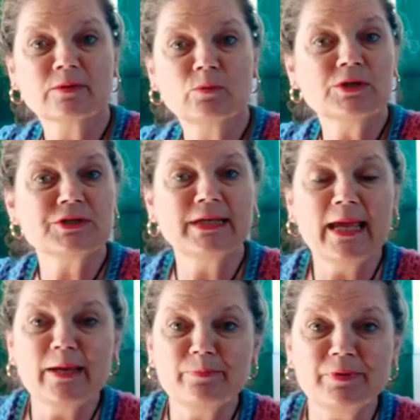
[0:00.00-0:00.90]
What's going to
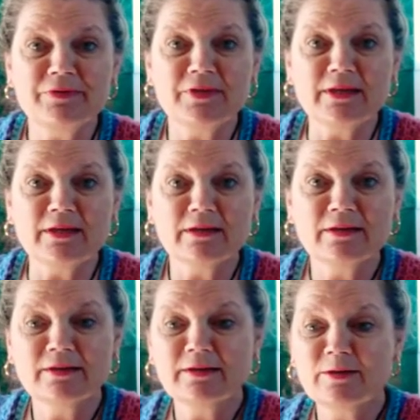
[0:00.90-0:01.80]
happen there?
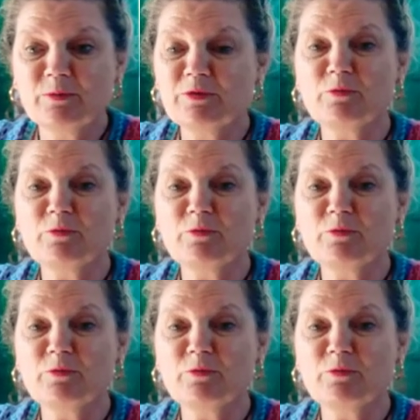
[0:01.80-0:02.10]
With